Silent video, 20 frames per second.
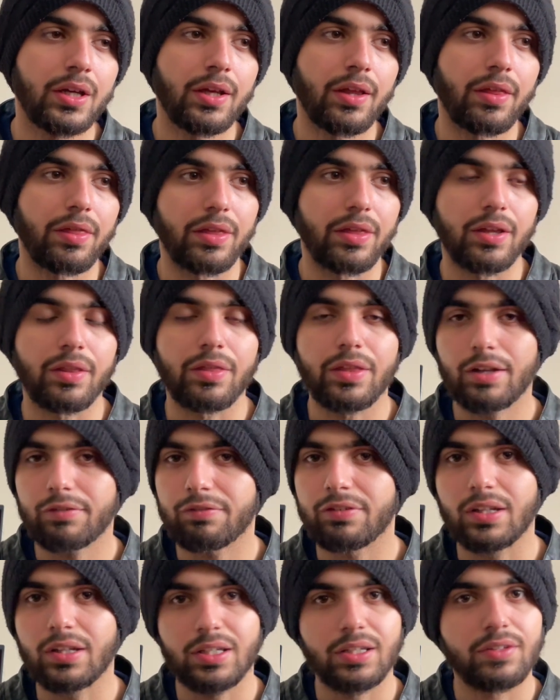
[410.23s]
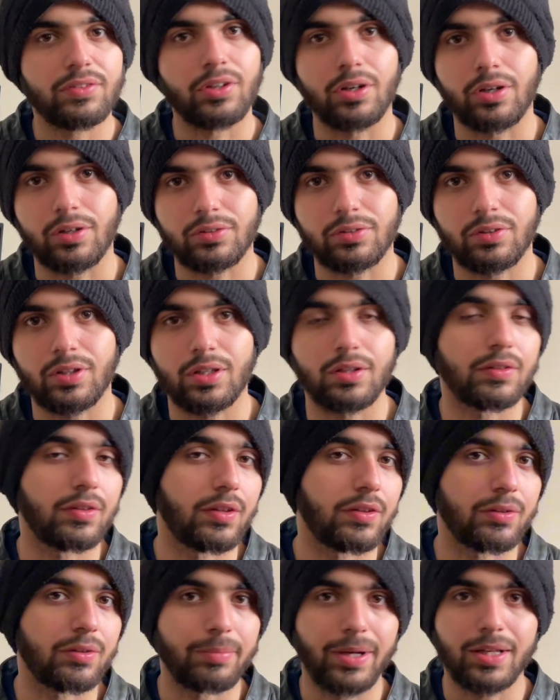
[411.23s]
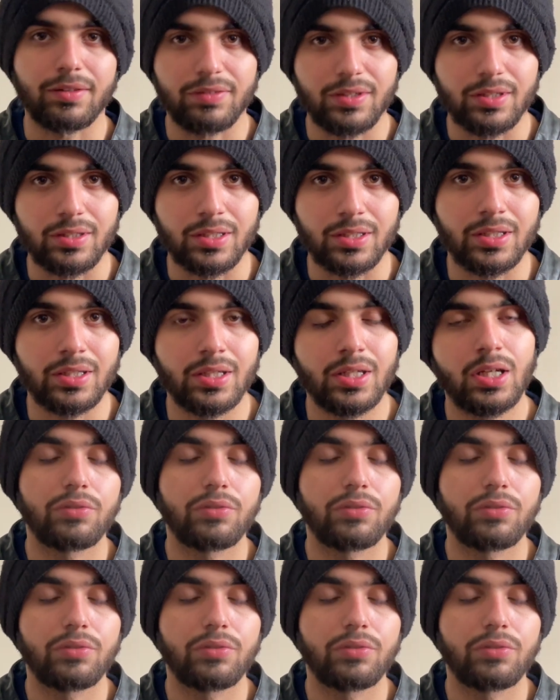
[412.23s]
then that feeling sucks. That's a bad feeling.